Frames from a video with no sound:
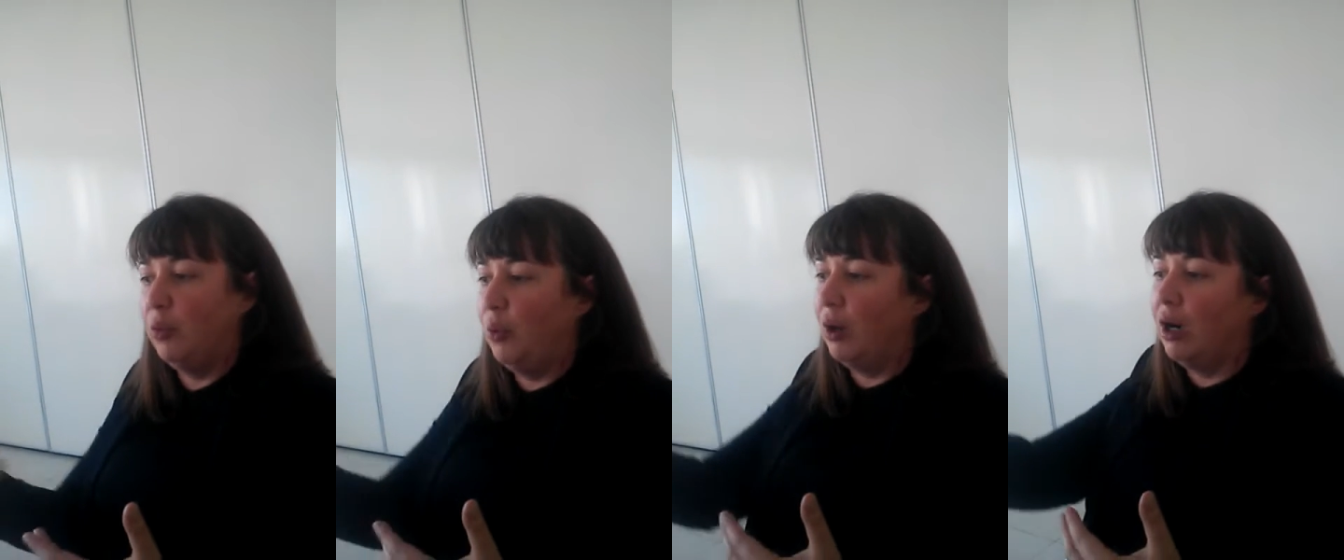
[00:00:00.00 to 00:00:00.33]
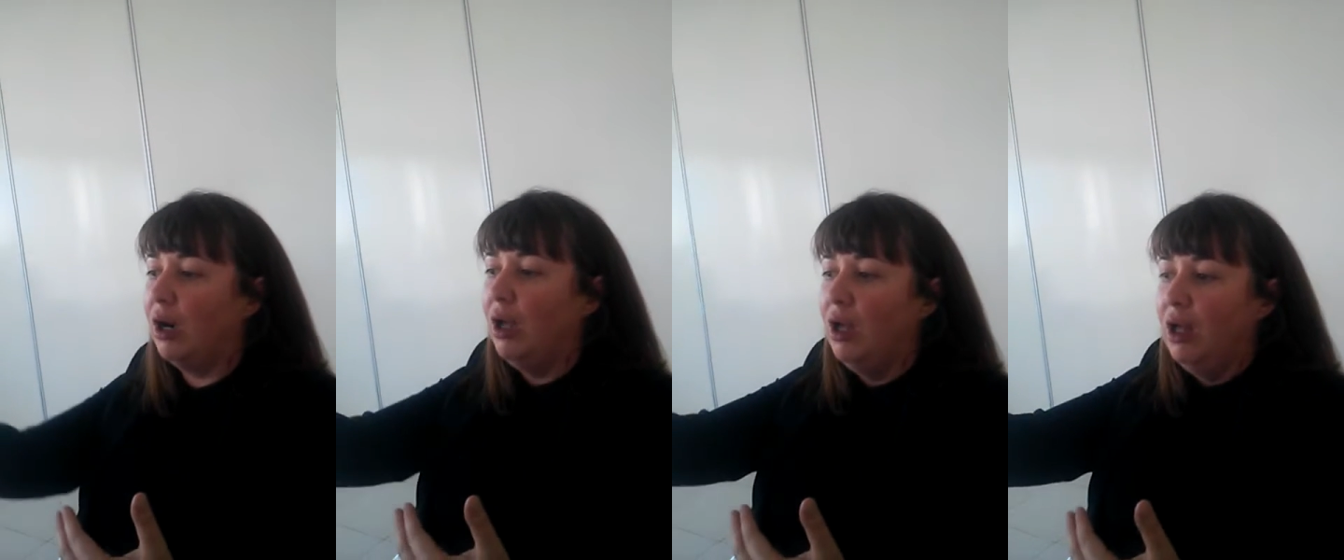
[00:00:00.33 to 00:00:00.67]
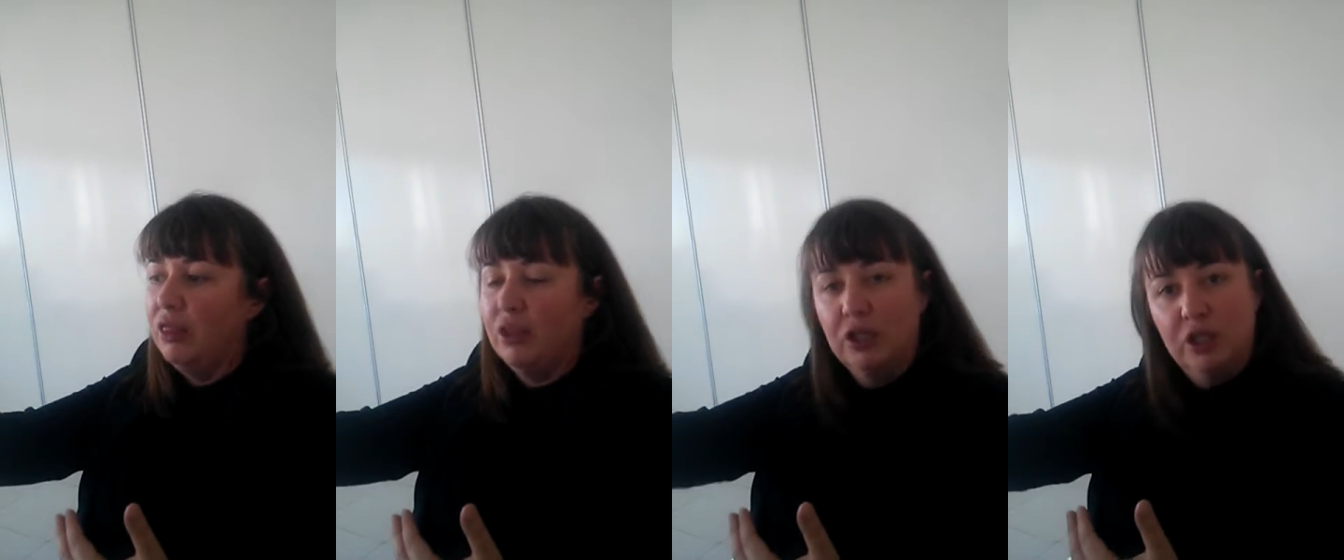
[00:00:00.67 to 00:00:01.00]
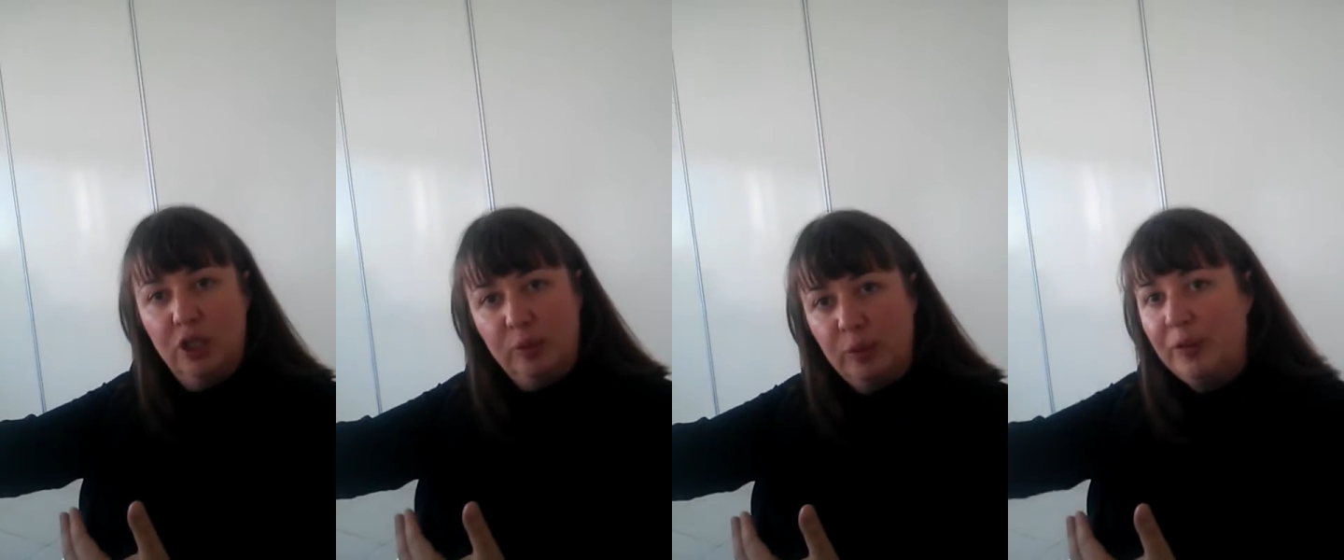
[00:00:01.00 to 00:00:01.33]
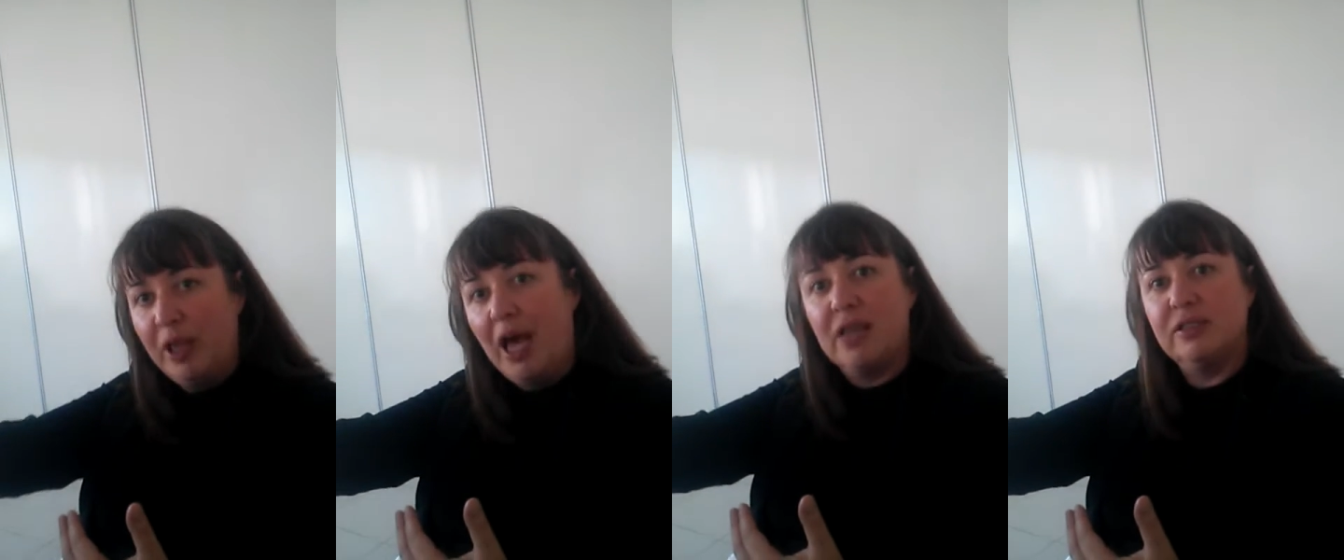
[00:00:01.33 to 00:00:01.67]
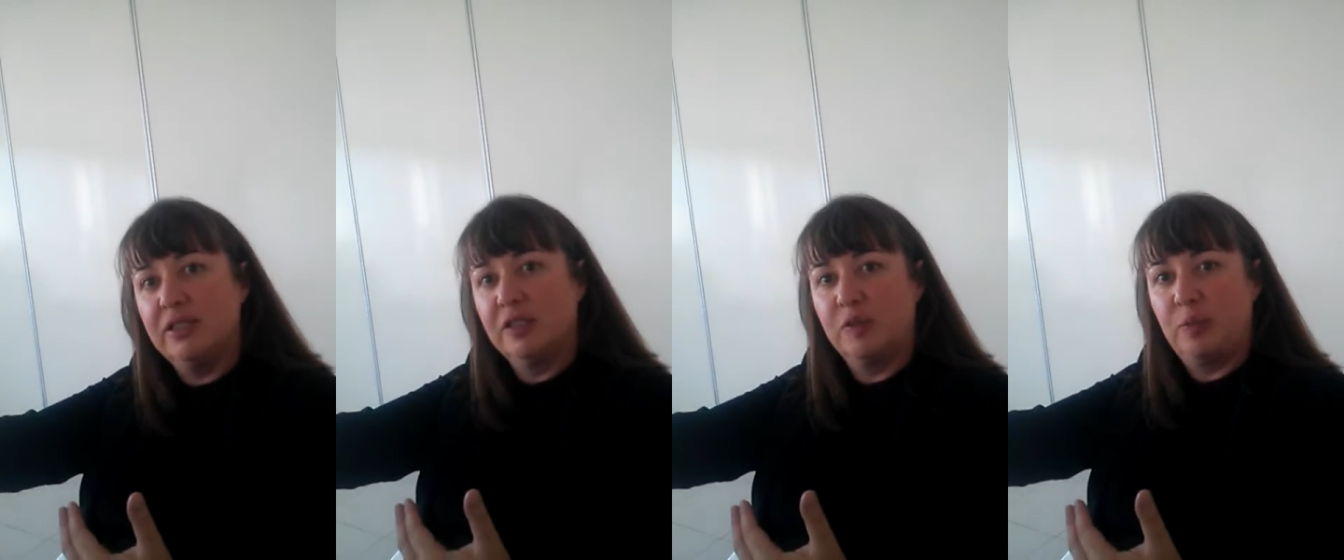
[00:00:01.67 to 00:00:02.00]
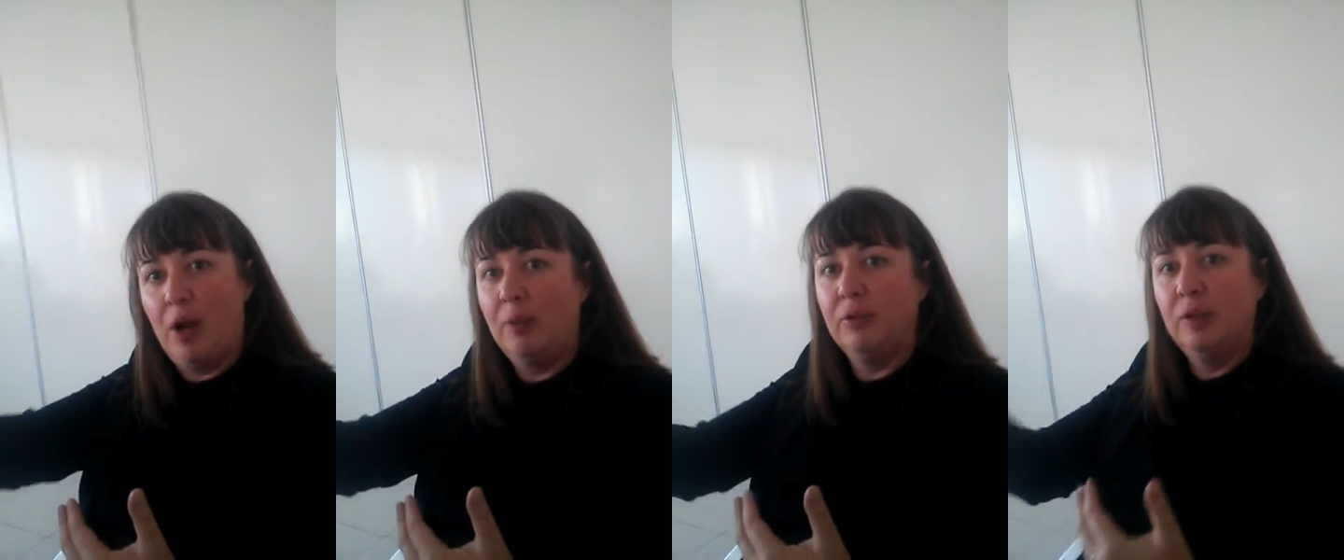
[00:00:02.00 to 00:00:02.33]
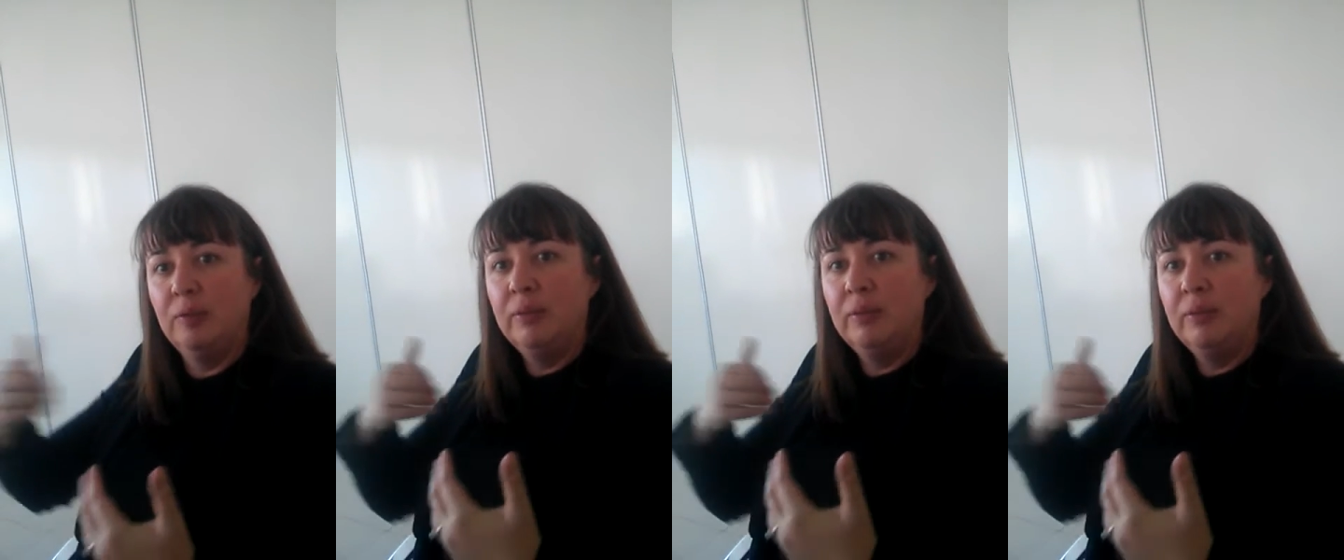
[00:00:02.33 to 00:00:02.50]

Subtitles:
or the global plastics problem.